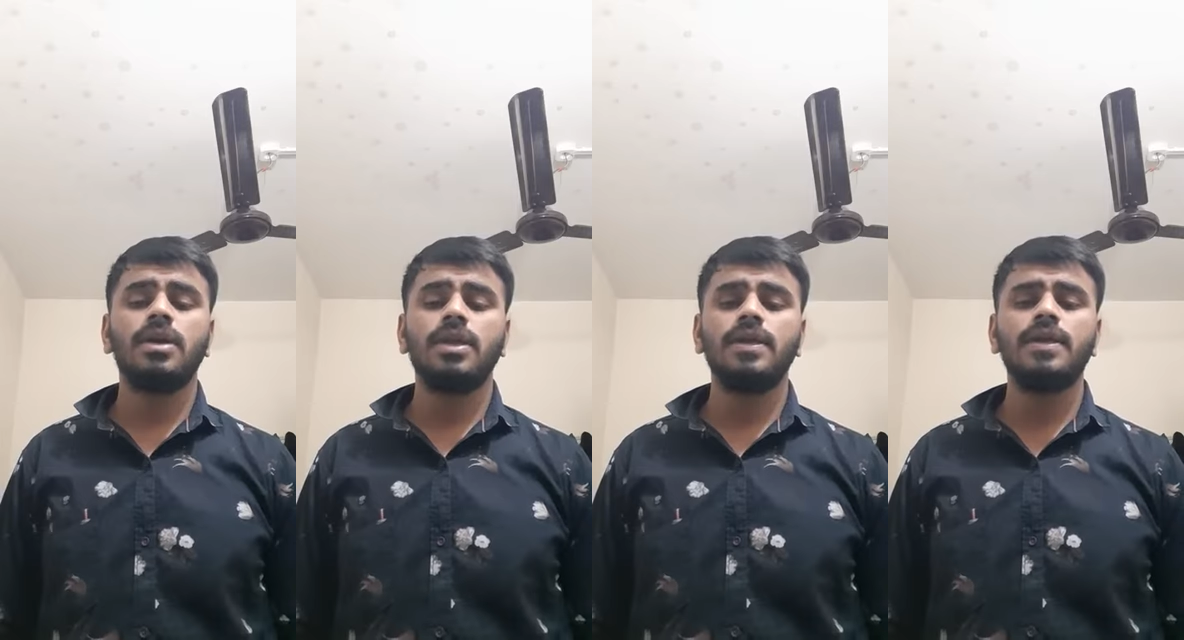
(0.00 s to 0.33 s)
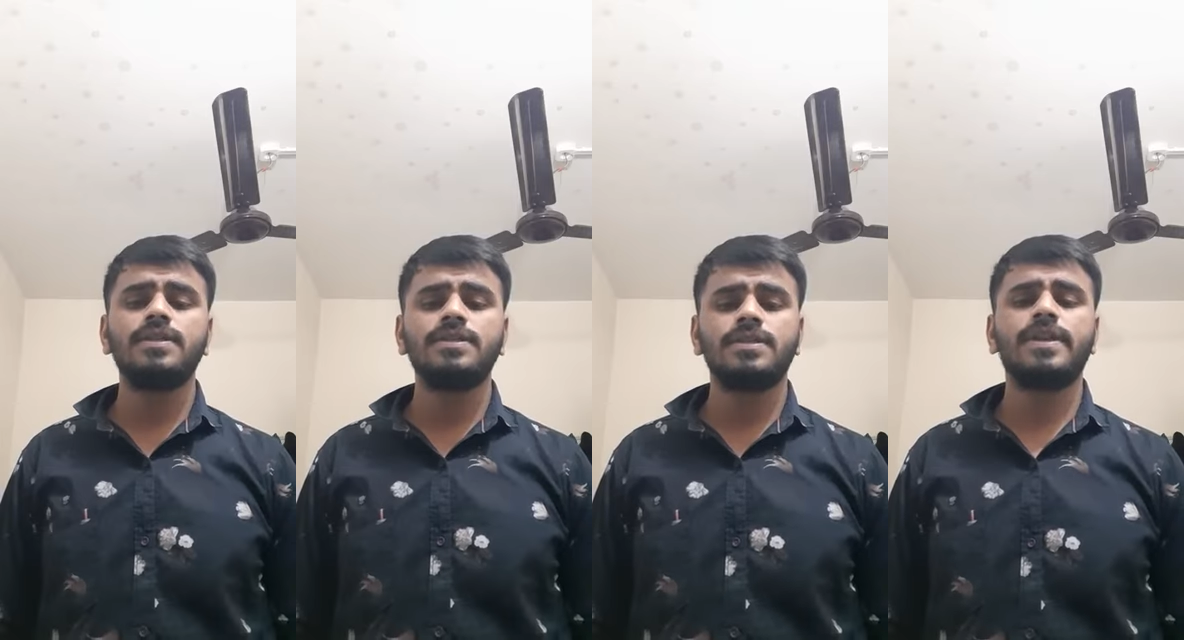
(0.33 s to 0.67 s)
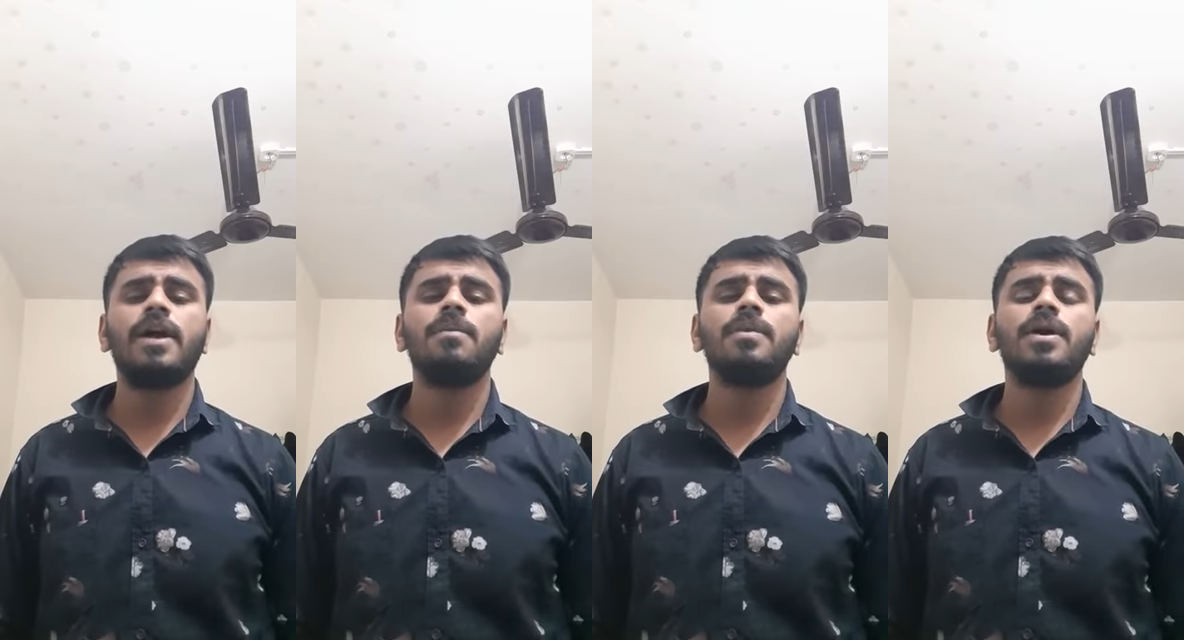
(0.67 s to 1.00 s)
each
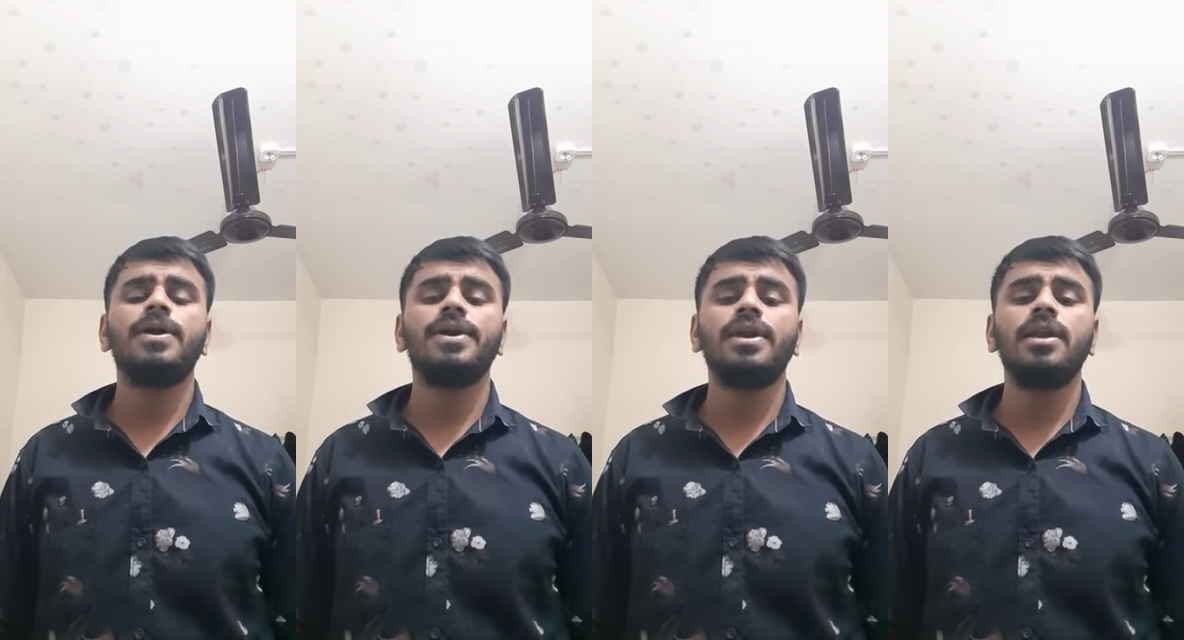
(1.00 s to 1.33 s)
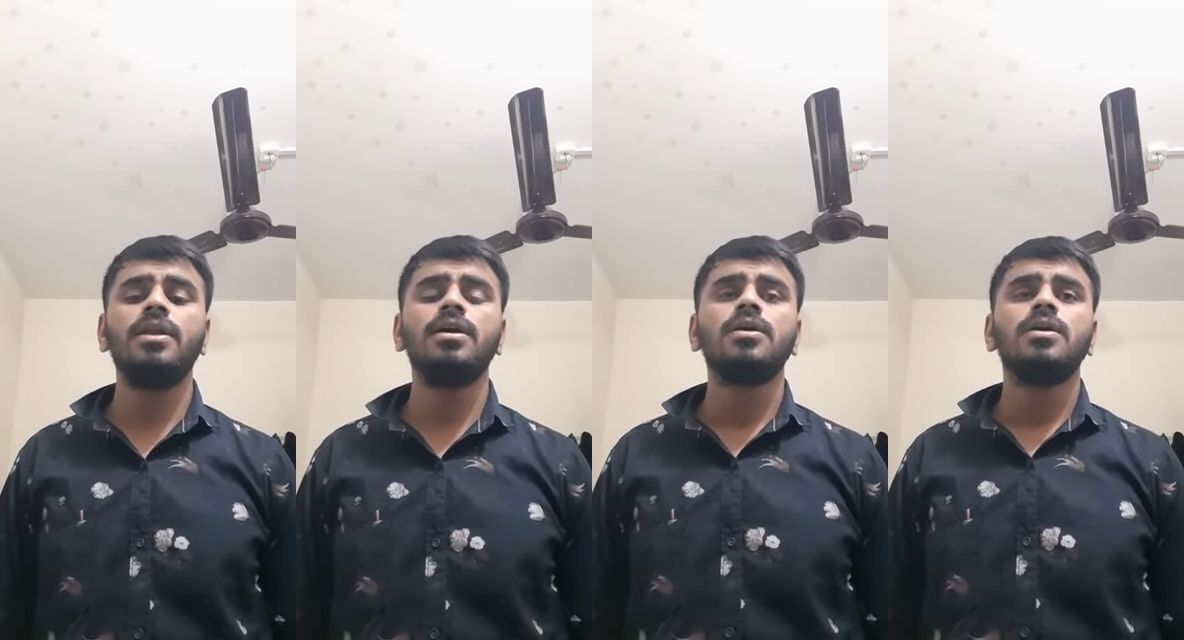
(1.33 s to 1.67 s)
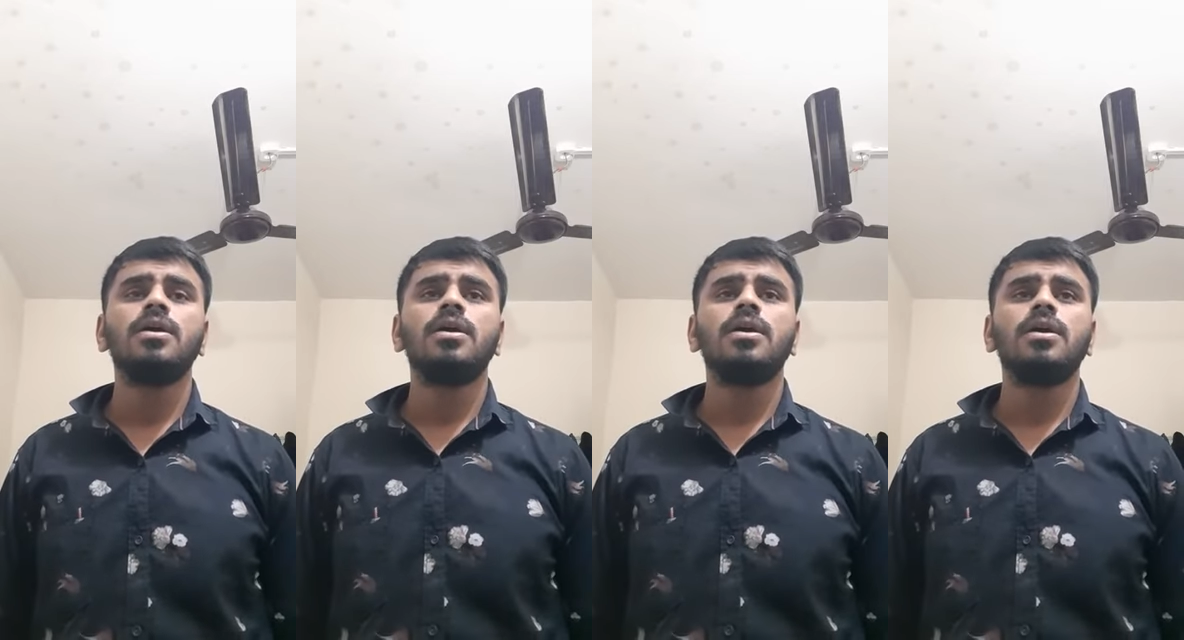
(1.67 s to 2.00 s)
time until
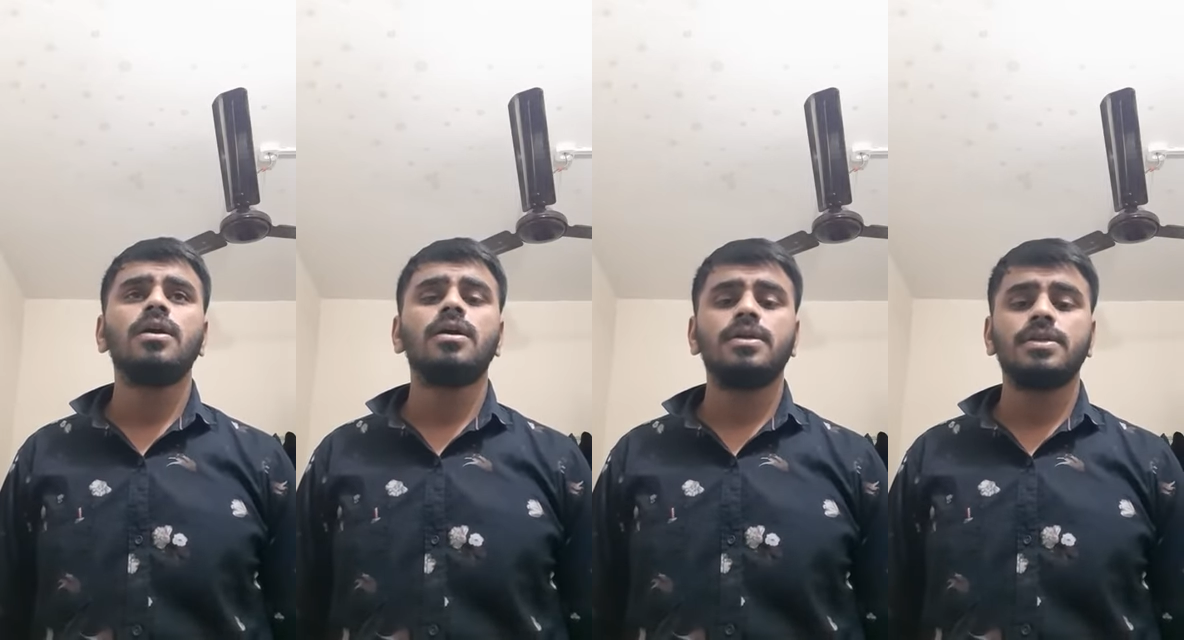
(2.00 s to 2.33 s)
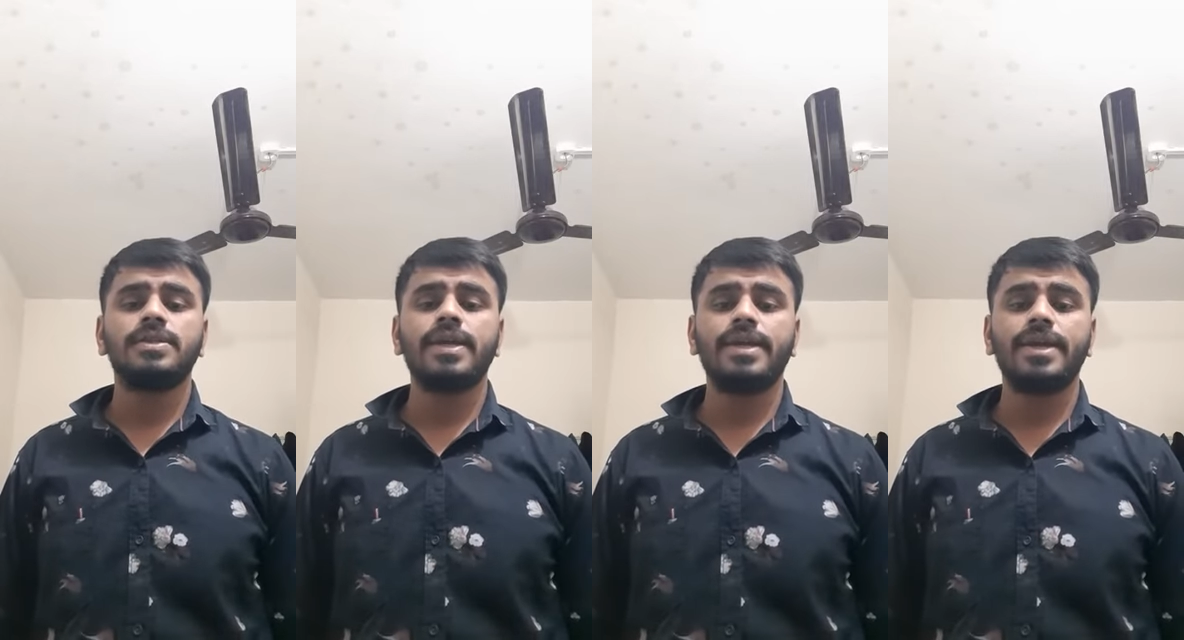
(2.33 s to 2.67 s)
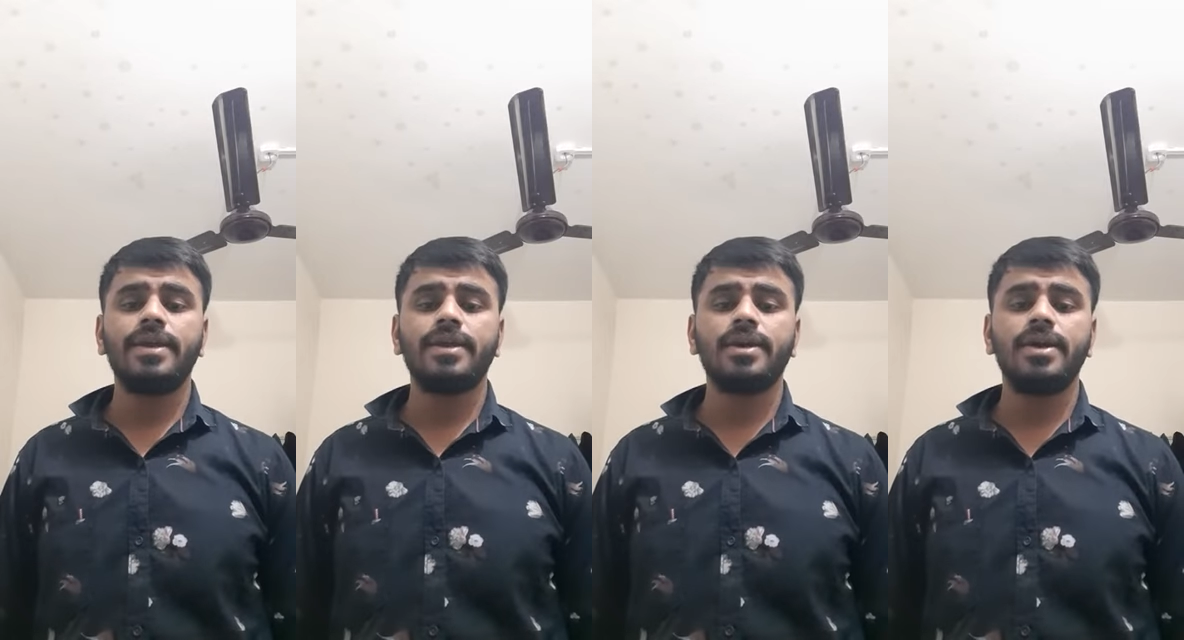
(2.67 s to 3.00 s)

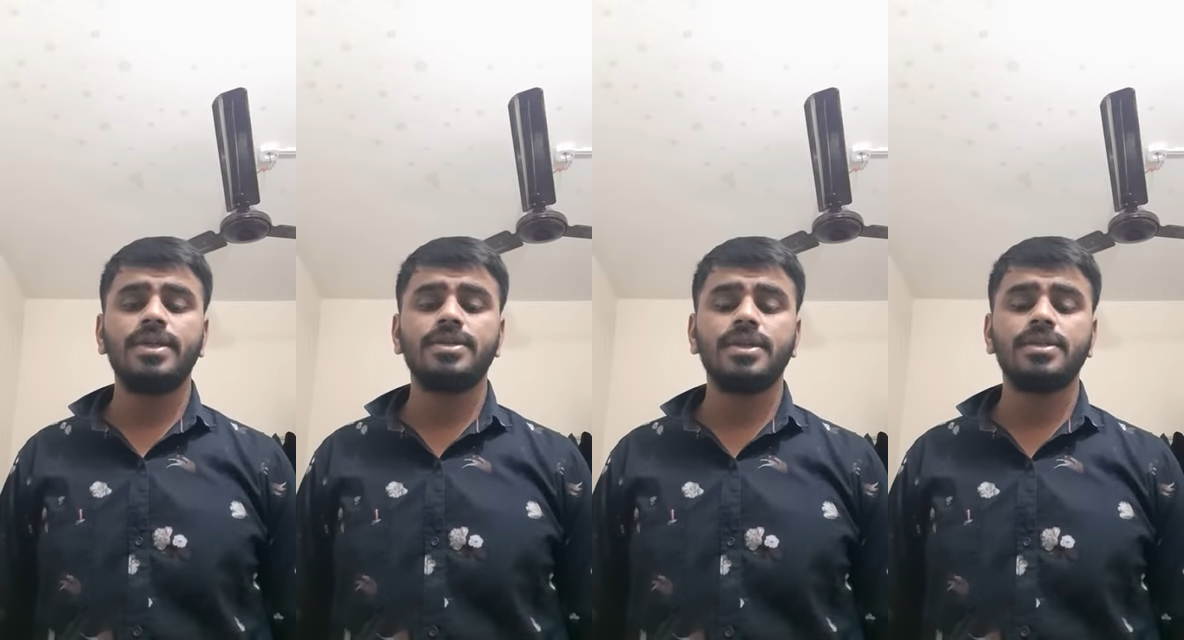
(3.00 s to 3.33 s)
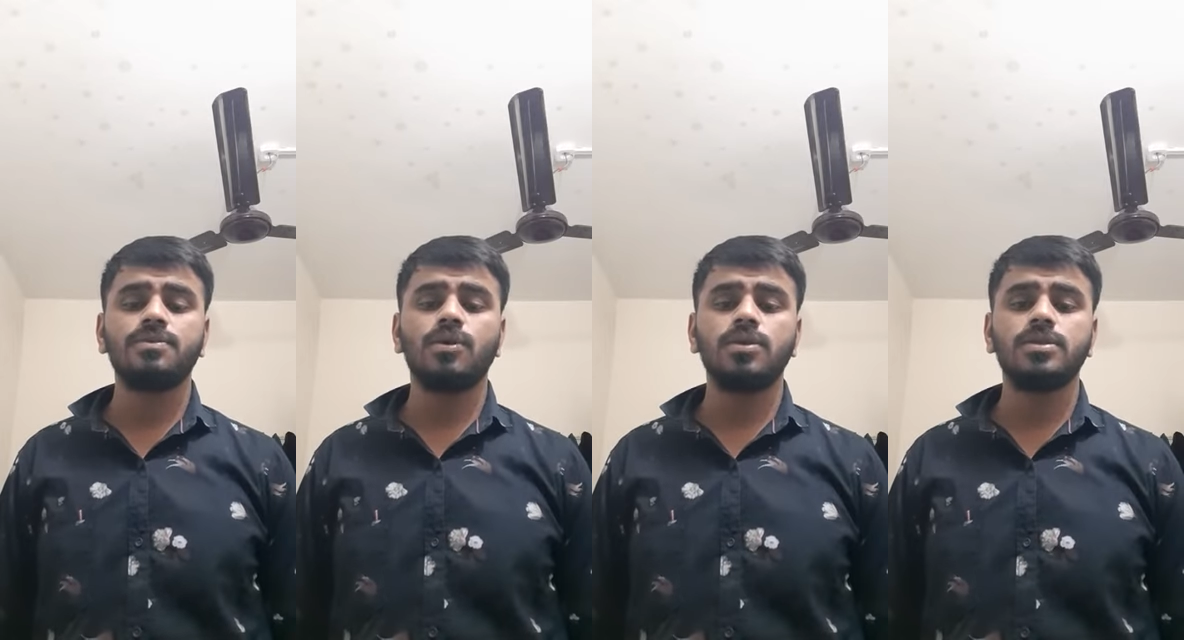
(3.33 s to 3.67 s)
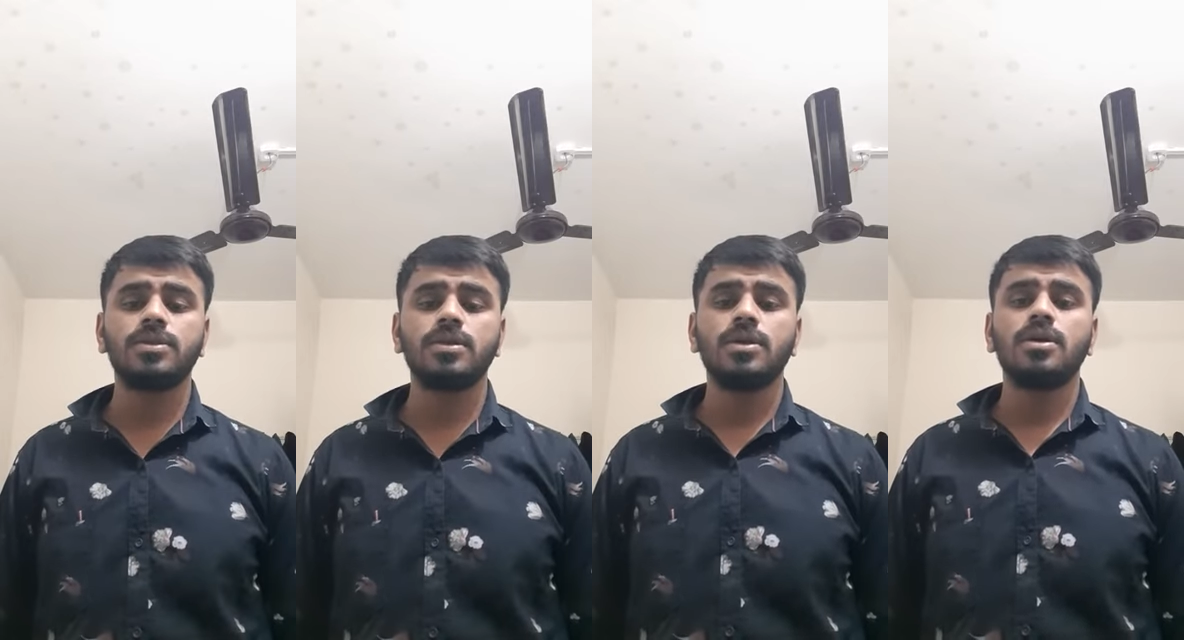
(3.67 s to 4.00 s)
second condition is false.